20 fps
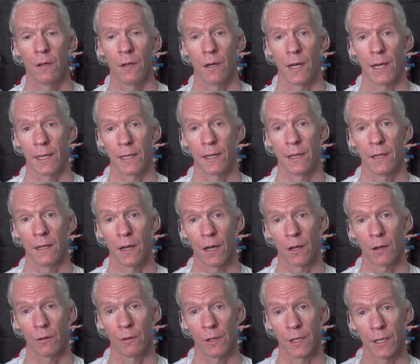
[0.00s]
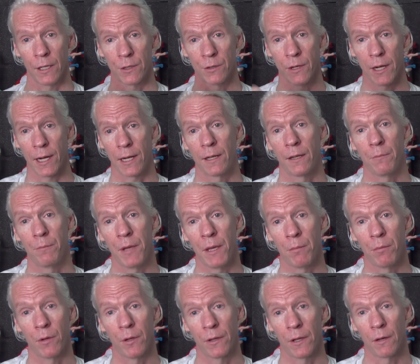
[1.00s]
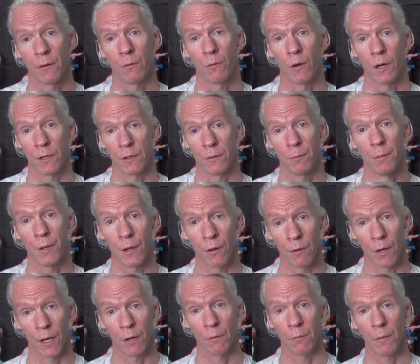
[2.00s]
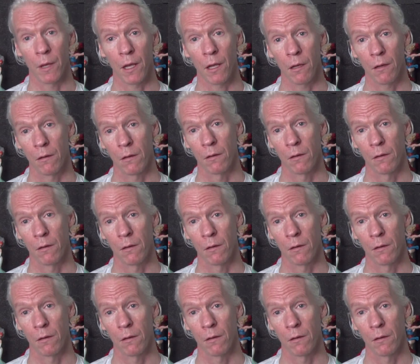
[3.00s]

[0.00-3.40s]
I can not only attract the people that want to be around me,